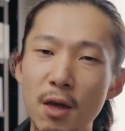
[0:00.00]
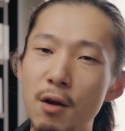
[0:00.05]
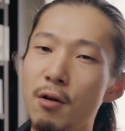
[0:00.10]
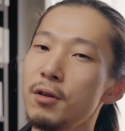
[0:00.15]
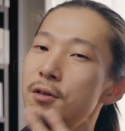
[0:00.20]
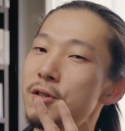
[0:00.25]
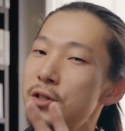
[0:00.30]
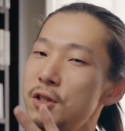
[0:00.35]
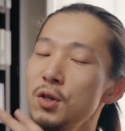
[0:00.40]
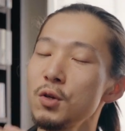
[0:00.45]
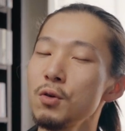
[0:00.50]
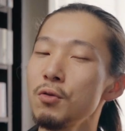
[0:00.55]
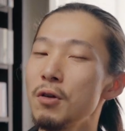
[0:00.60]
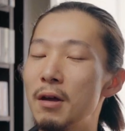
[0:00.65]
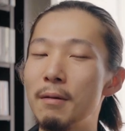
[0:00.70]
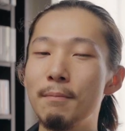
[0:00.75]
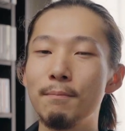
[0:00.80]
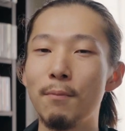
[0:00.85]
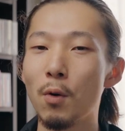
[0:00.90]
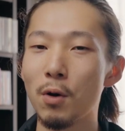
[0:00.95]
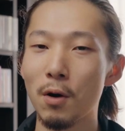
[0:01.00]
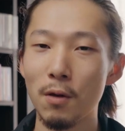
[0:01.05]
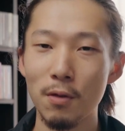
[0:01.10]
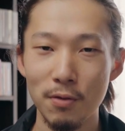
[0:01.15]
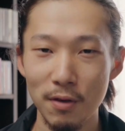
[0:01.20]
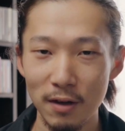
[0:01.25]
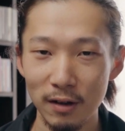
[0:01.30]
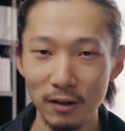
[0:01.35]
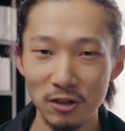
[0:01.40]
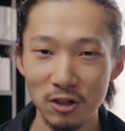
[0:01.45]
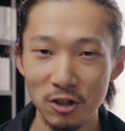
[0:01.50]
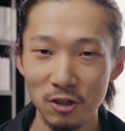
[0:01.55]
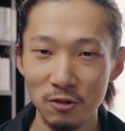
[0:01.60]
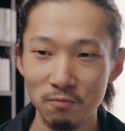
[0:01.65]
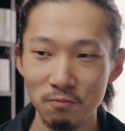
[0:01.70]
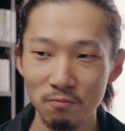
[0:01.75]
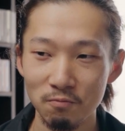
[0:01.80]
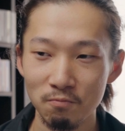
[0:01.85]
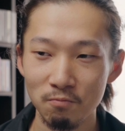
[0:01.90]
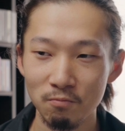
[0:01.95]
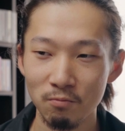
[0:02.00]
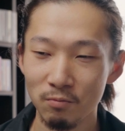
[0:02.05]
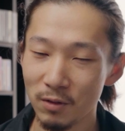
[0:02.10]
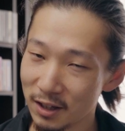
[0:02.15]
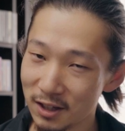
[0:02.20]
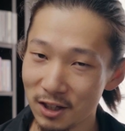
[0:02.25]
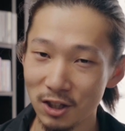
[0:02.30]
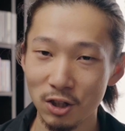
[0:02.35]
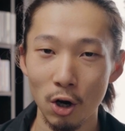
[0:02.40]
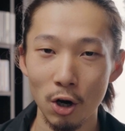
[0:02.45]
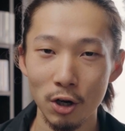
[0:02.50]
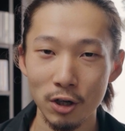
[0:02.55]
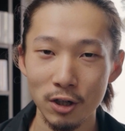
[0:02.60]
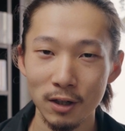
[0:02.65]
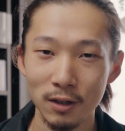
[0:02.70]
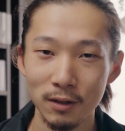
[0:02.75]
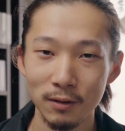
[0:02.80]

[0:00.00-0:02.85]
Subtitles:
There are two important things. Let's start.